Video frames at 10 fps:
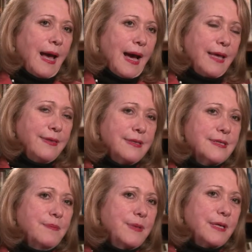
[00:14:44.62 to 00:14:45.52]
I think
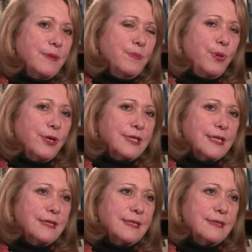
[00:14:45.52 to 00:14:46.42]
something
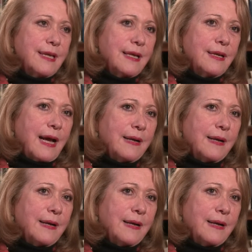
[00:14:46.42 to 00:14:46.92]
important is that